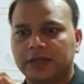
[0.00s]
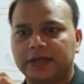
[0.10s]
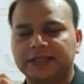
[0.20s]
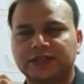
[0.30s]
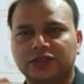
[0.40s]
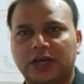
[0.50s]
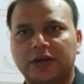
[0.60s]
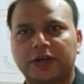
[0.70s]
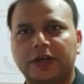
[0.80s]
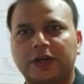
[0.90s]
is
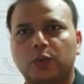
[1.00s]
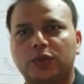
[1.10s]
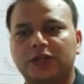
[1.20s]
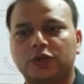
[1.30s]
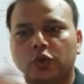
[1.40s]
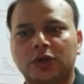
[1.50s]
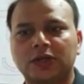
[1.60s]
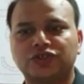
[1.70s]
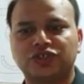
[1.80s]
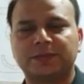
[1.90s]
targeted with the
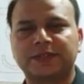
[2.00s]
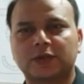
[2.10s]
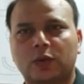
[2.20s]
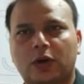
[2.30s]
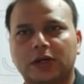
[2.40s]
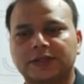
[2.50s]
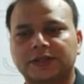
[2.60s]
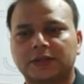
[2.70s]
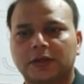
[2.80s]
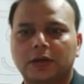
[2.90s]
total gym
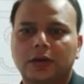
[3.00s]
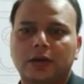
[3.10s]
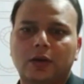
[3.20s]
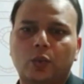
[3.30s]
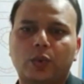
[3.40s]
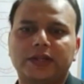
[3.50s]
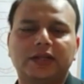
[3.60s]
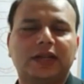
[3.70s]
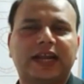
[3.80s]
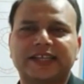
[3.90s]
squats with
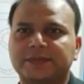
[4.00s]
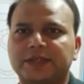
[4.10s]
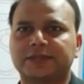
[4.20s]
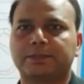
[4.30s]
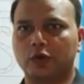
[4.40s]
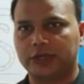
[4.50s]
the latissimus pull